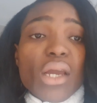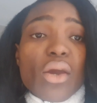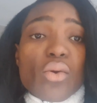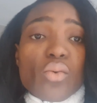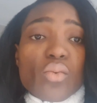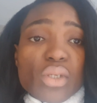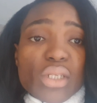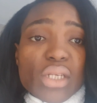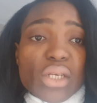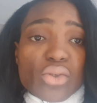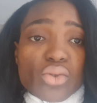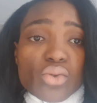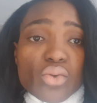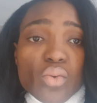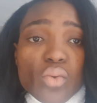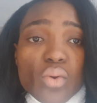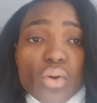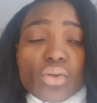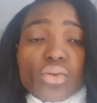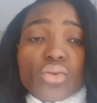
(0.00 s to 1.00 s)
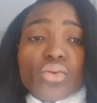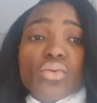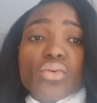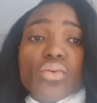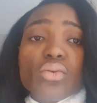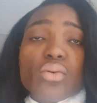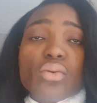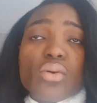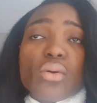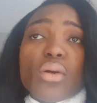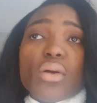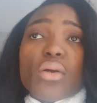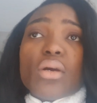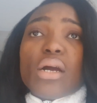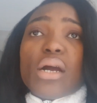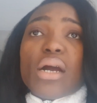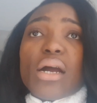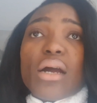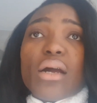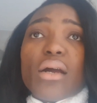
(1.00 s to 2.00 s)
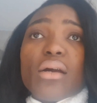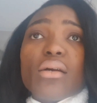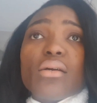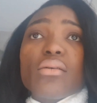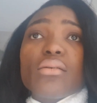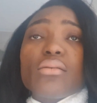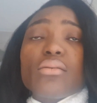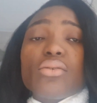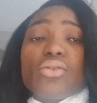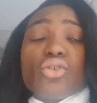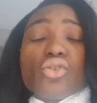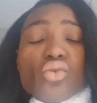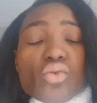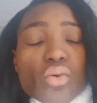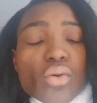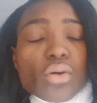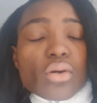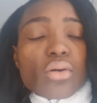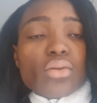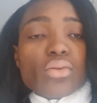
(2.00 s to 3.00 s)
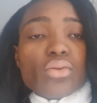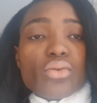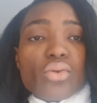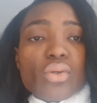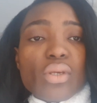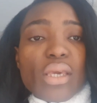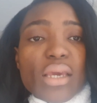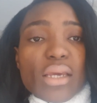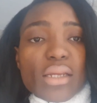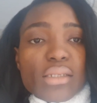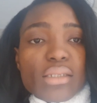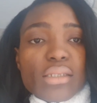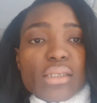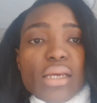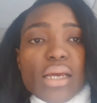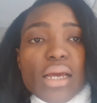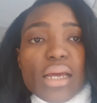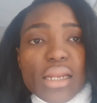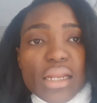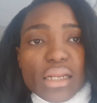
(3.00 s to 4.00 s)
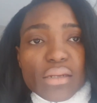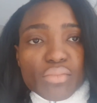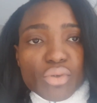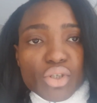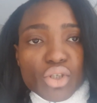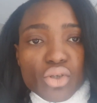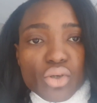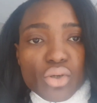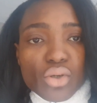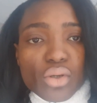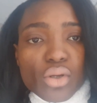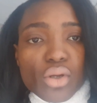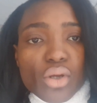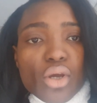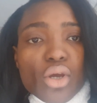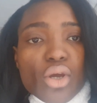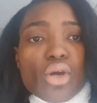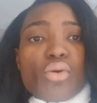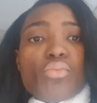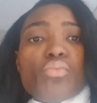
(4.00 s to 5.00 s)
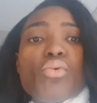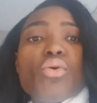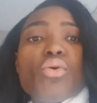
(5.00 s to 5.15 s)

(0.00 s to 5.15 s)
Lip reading: With a 2-1, you are sure to get an admission. But